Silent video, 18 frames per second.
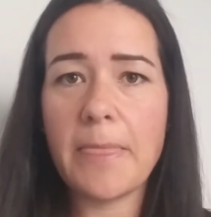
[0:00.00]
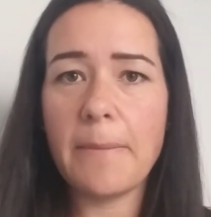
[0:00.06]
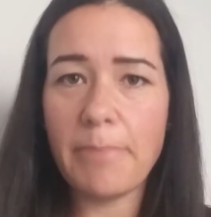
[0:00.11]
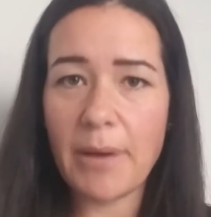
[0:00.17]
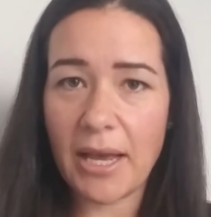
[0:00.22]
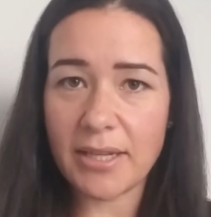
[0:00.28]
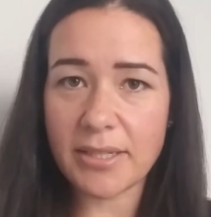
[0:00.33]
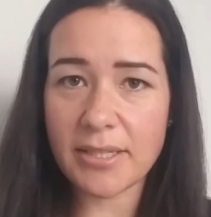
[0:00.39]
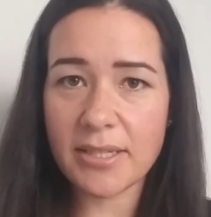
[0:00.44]

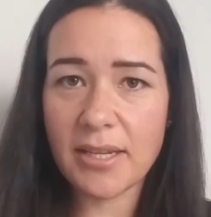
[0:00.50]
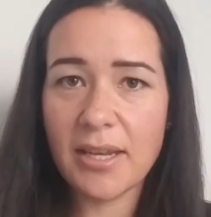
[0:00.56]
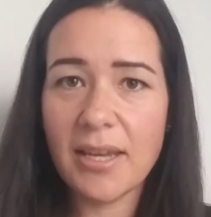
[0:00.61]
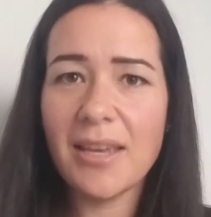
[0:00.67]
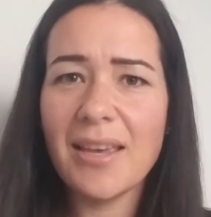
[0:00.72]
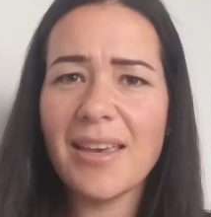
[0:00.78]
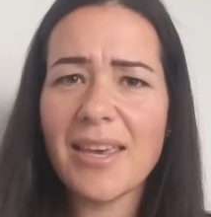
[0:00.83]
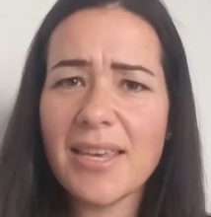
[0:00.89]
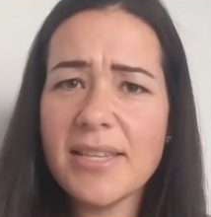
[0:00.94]
But
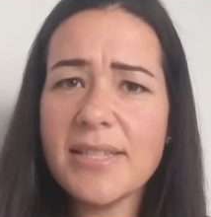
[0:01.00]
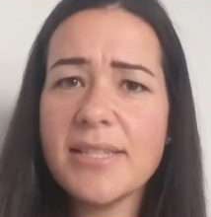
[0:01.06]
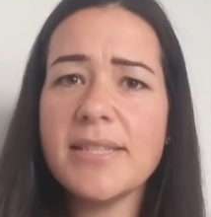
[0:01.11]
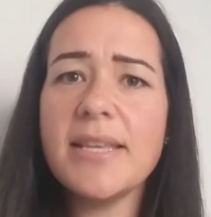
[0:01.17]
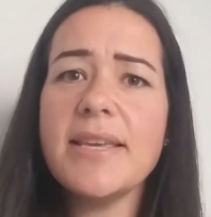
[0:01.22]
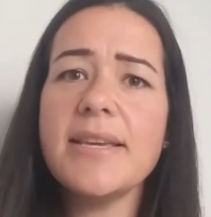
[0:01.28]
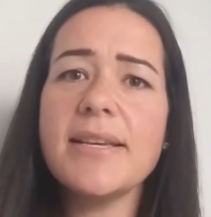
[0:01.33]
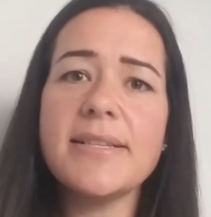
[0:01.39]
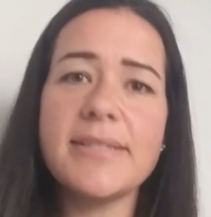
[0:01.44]
is
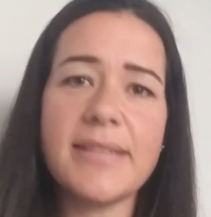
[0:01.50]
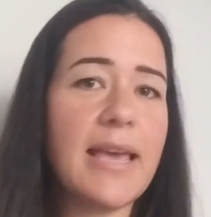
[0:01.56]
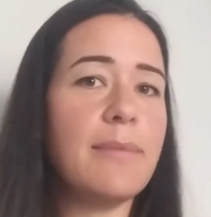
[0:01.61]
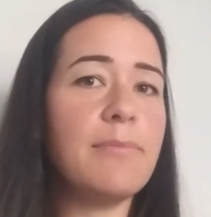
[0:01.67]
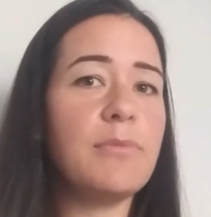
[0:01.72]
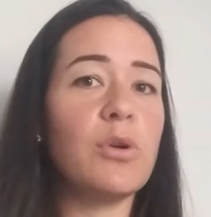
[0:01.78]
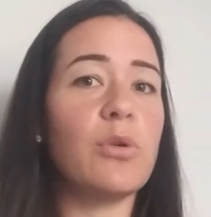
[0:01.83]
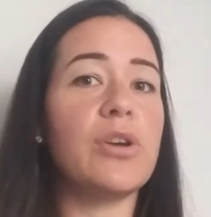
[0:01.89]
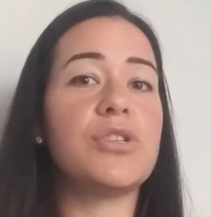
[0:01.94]
the
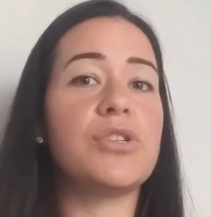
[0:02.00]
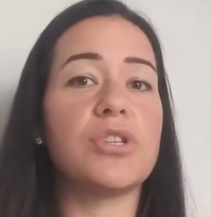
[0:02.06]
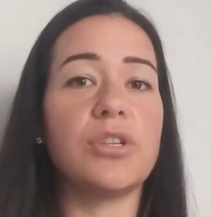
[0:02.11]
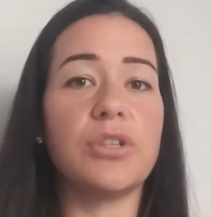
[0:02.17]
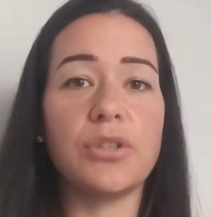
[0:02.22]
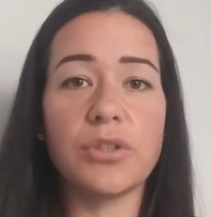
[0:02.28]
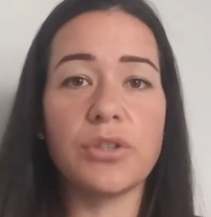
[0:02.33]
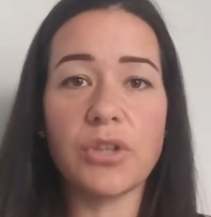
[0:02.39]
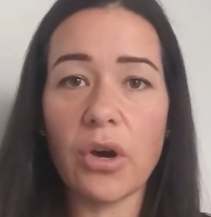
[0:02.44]
exam
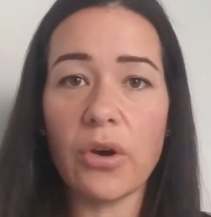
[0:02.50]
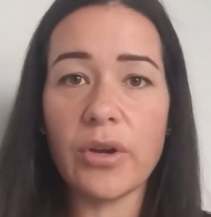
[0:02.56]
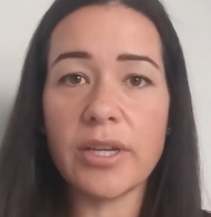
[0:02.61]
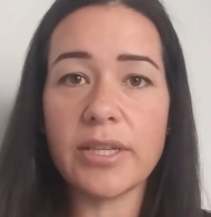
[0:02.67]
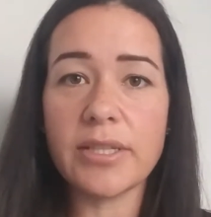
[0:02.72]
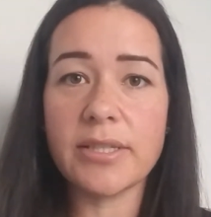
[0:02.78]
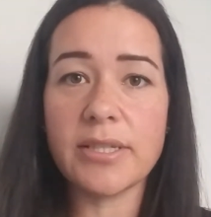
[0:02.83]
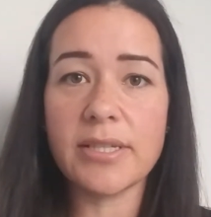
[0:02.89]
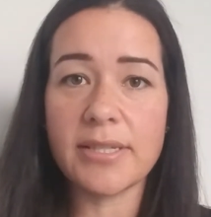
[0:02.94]
question
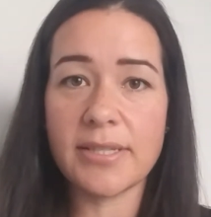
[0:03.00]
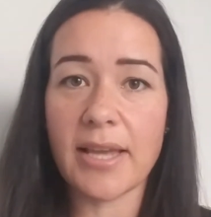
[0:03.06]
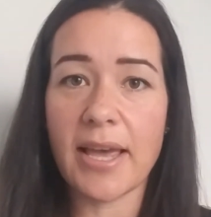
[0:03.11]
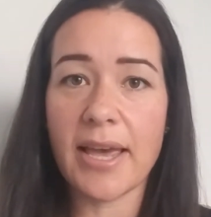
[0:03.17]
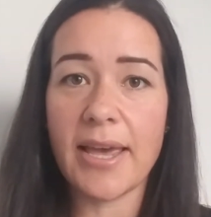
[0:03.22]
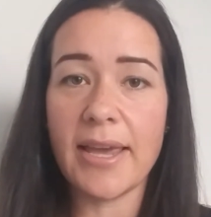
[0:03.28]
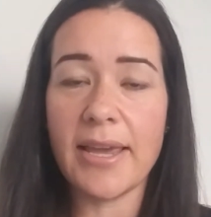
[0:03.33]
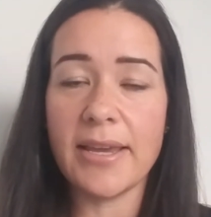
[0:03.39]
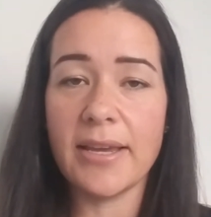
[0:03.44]
going to
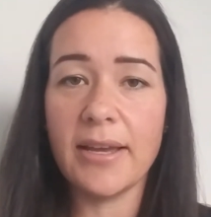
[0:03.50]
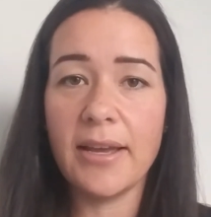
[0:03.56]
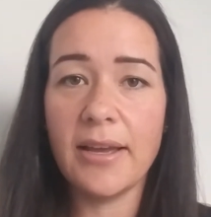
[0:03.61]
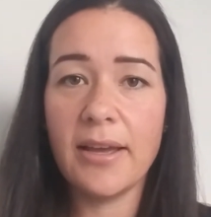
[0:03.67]
say,